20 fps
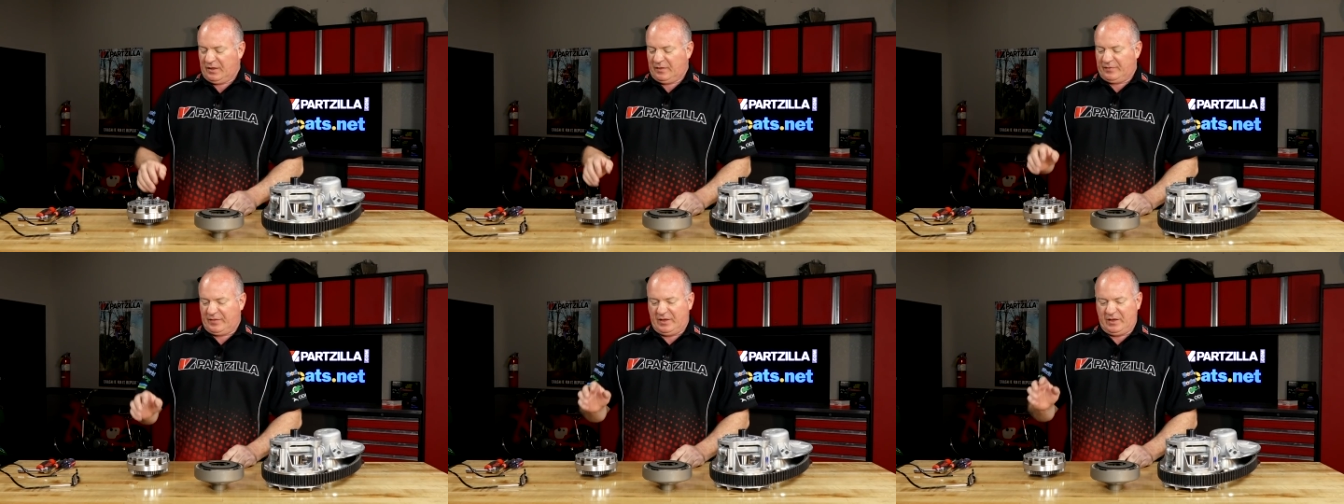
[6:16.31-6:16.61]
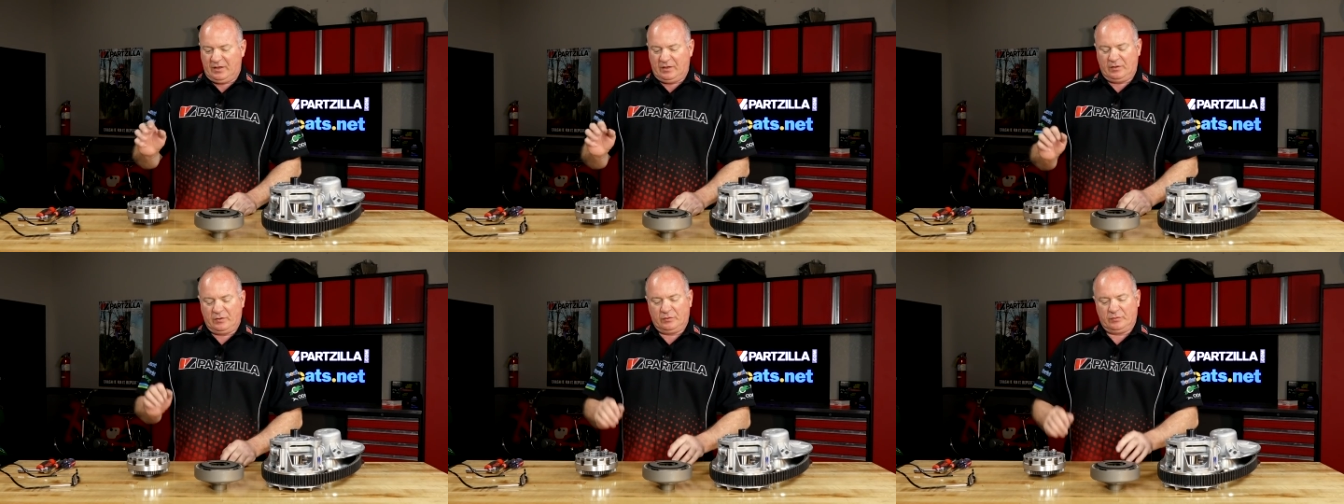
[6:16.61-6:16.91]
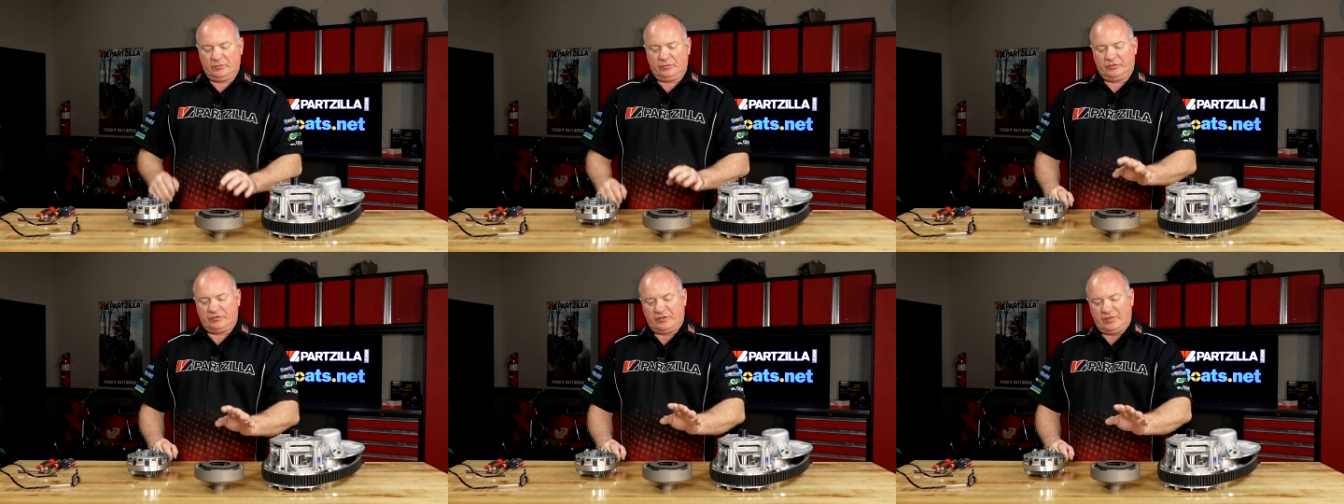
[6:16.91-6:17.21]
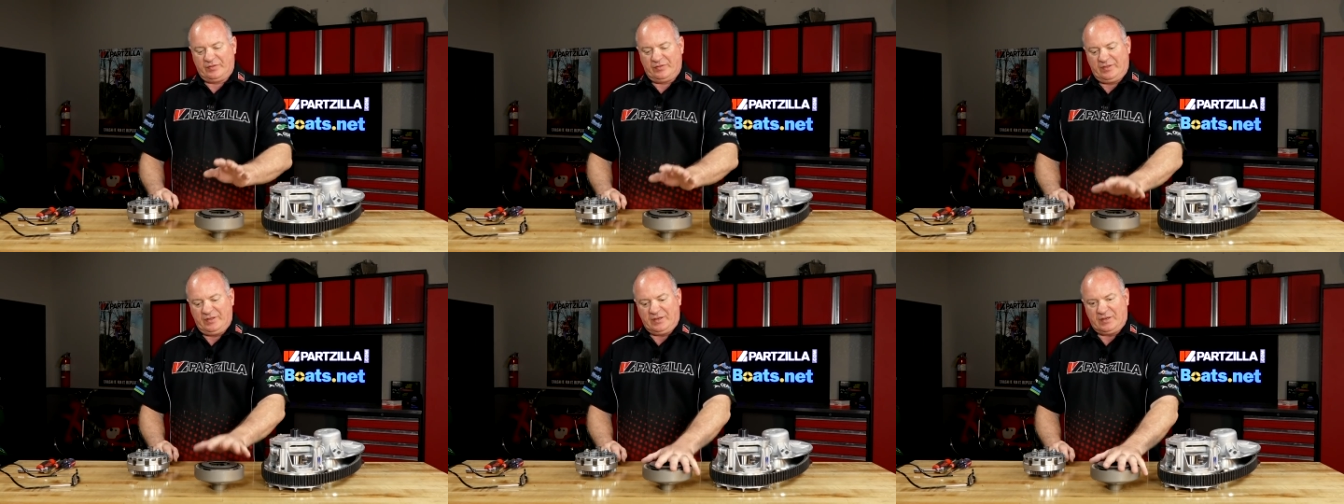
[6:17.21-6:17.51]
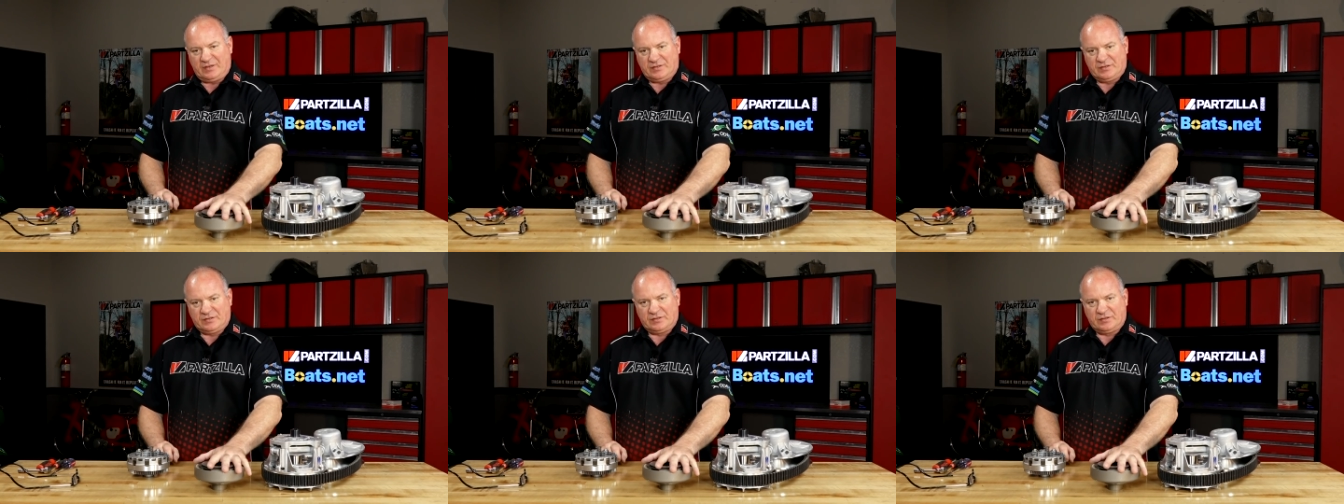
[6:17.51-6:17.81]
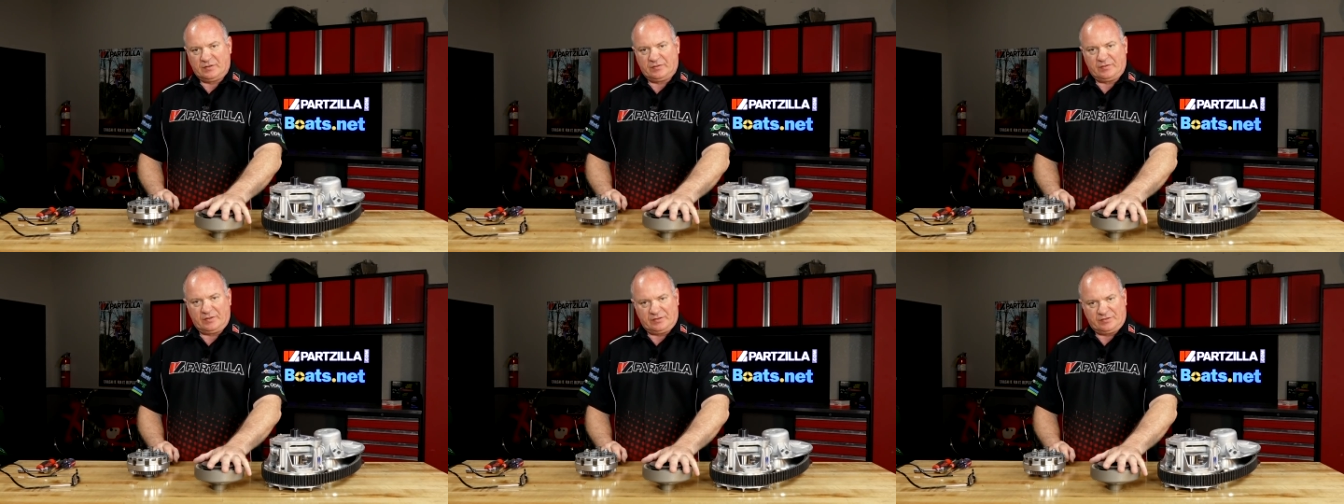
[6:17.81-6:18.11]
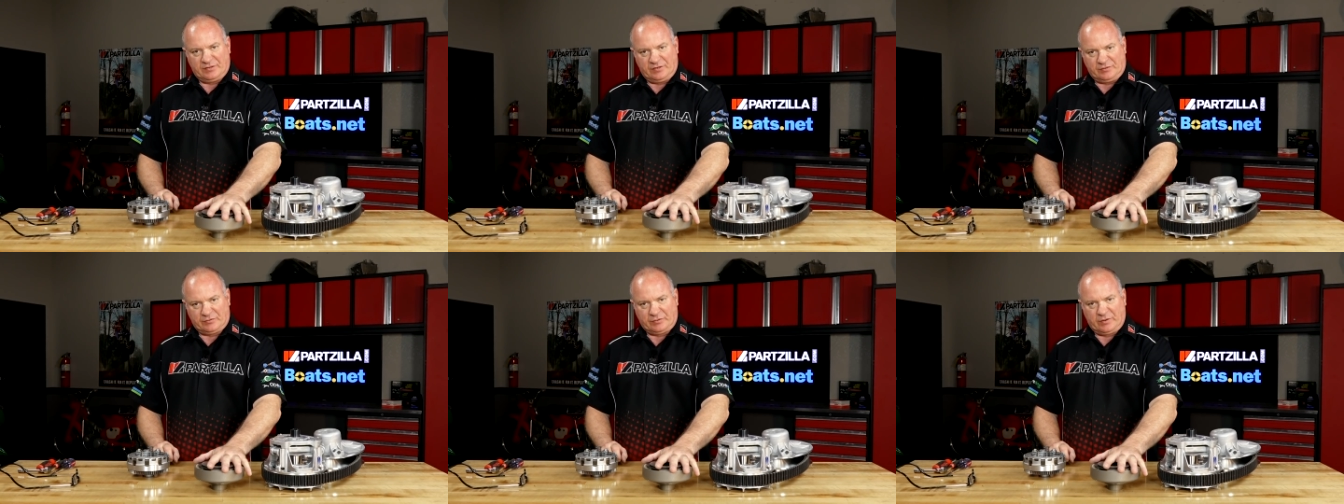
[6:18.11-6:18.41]
They use this, the
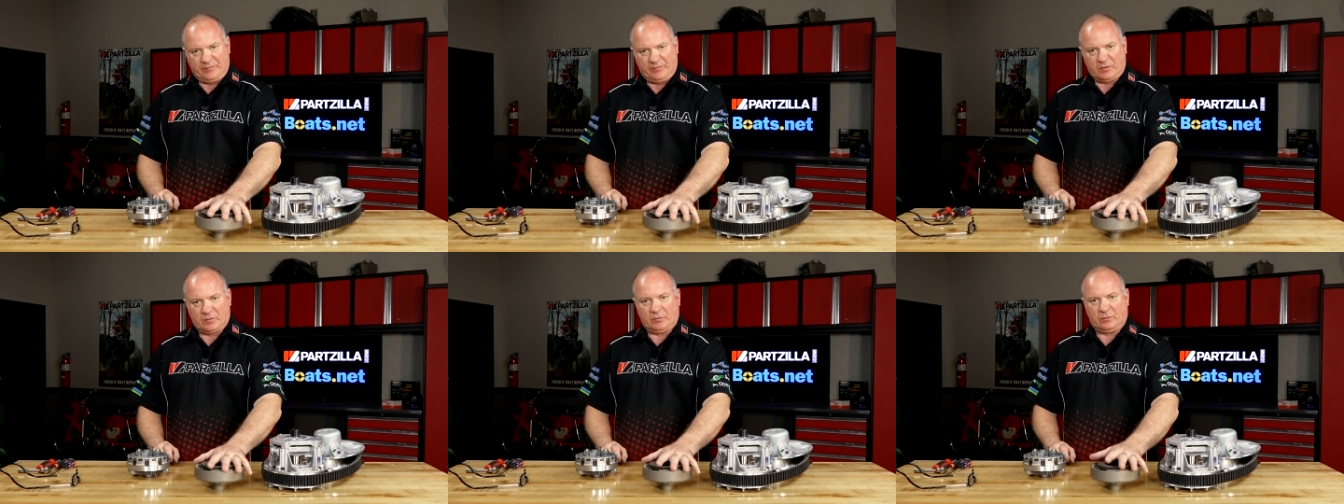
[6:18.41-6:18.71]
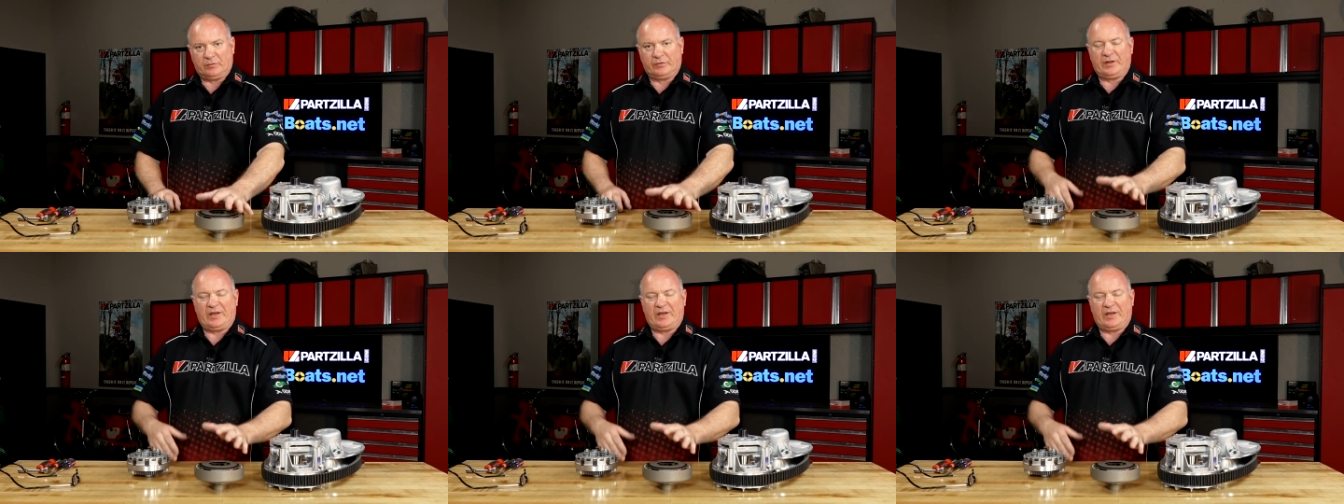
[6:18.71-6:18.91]
centrifugal,